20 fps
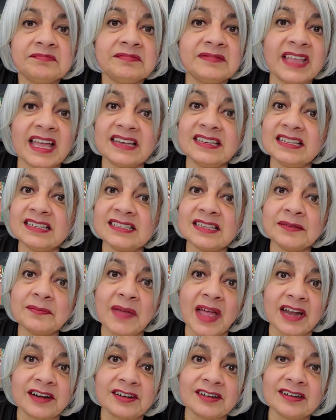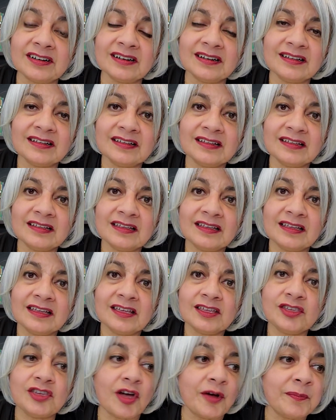That doesn't matter.
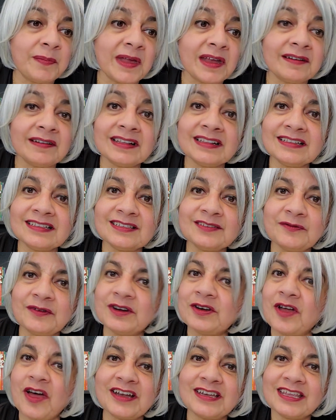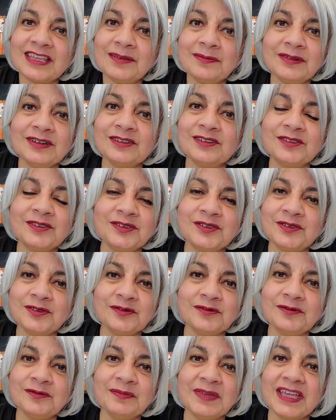Your parents were not able
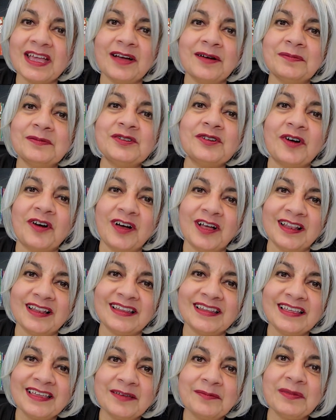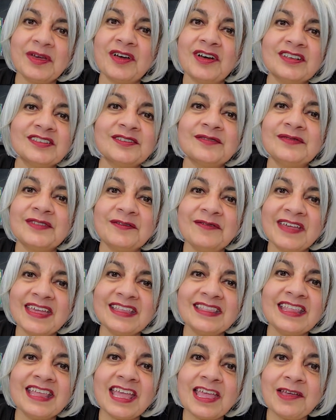to become tall because of the way
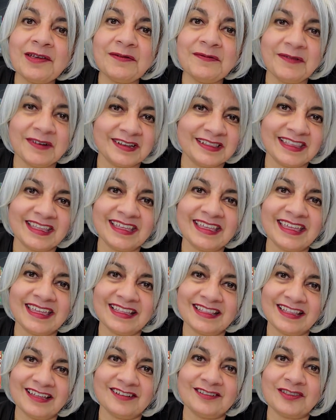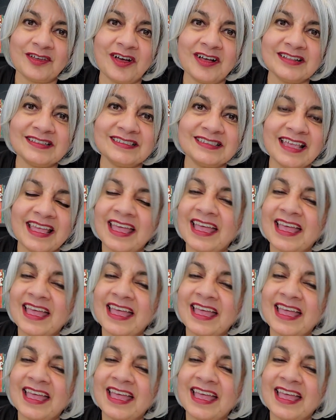they were thinking their thoughts